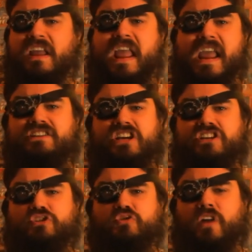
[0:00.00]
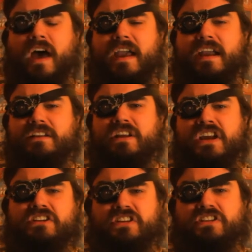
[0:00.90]
It is trying
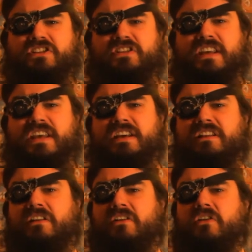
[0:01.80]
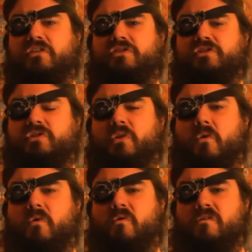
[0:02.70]
to steal her
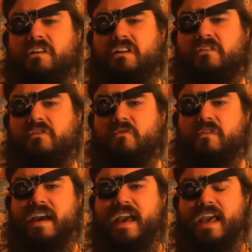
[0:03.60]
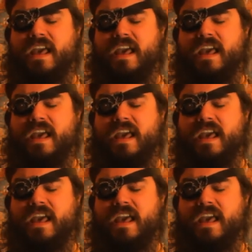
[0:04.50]
soul away.